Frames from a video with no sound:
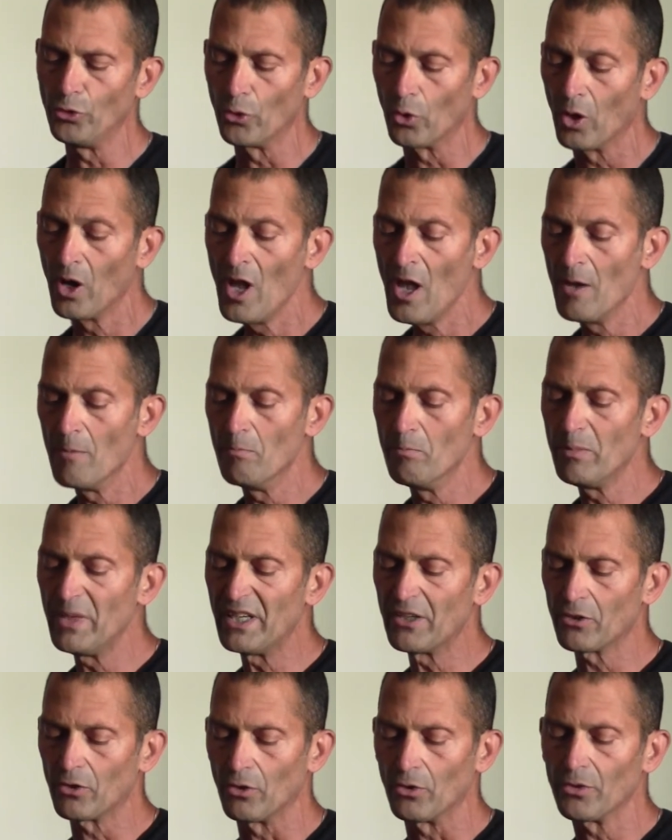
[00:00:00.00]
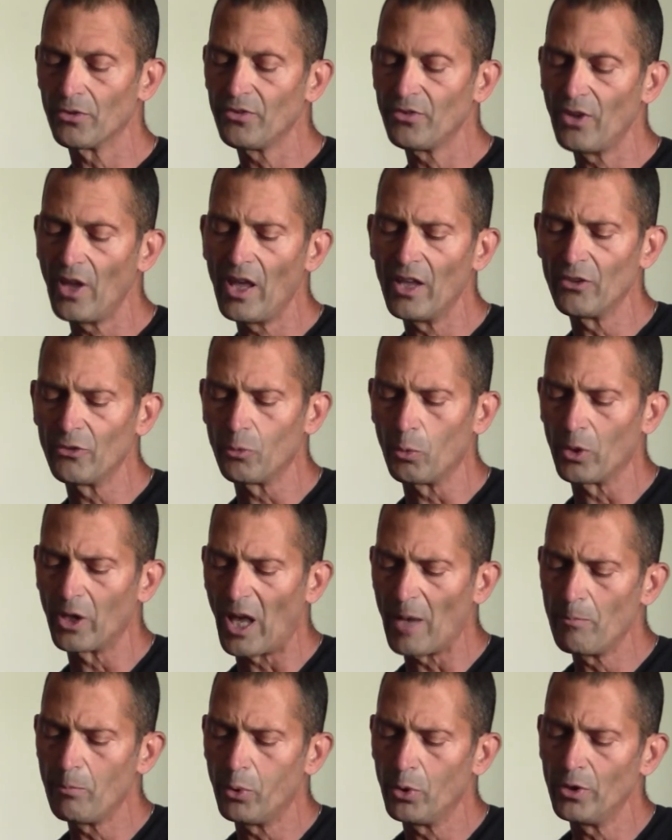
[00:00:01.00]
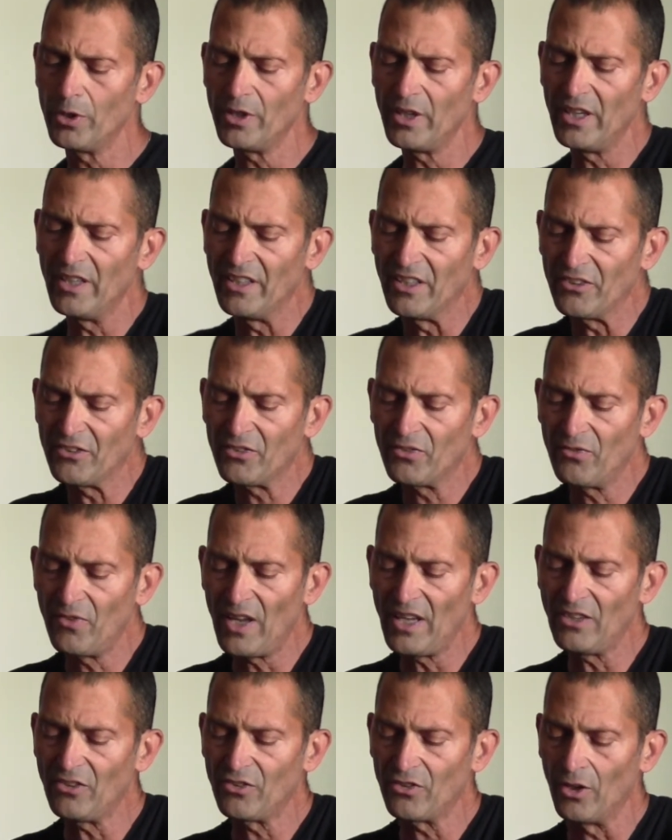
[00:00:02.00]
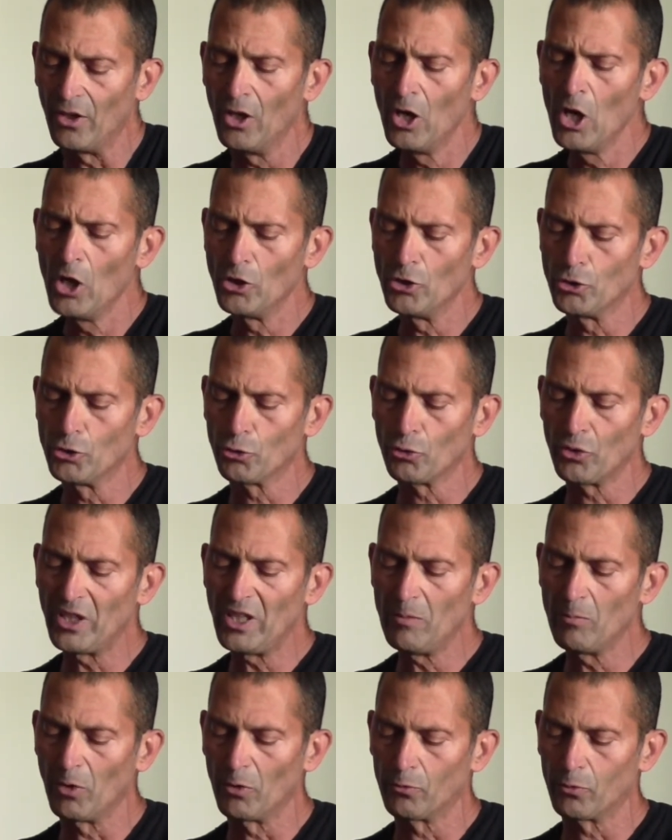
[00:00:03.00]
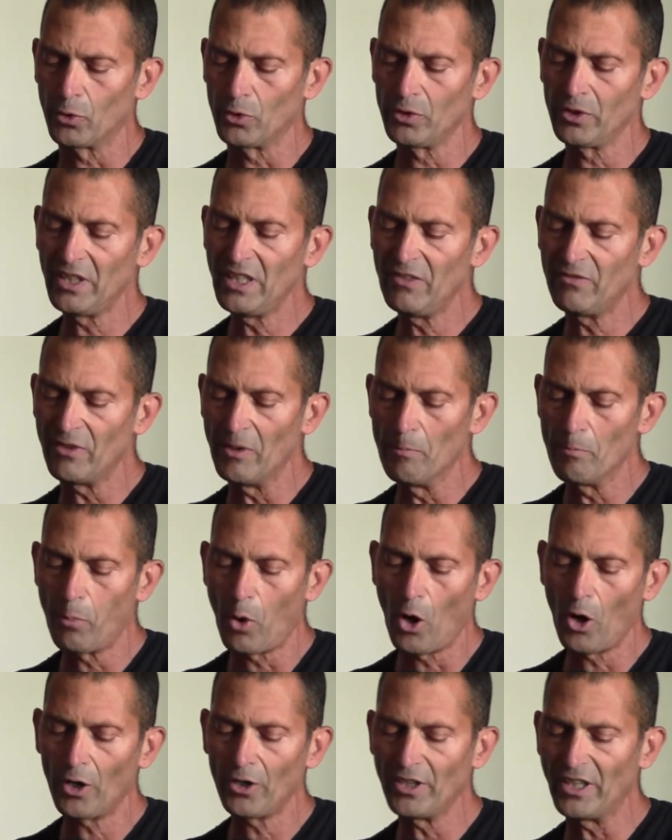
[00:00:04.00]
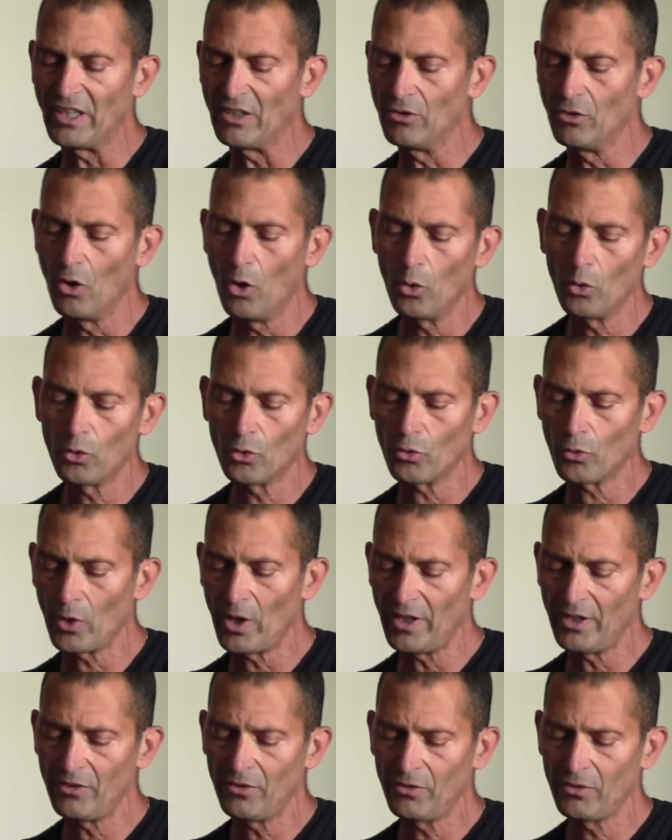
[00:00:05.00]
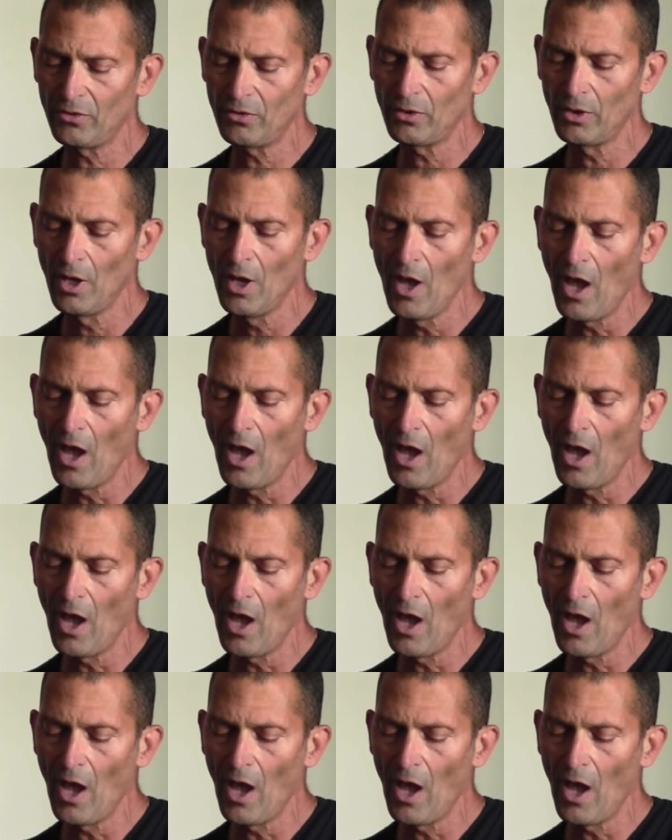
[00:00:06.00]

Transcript: Your mirror says what I put in its face, a dream of relief imparting no grace.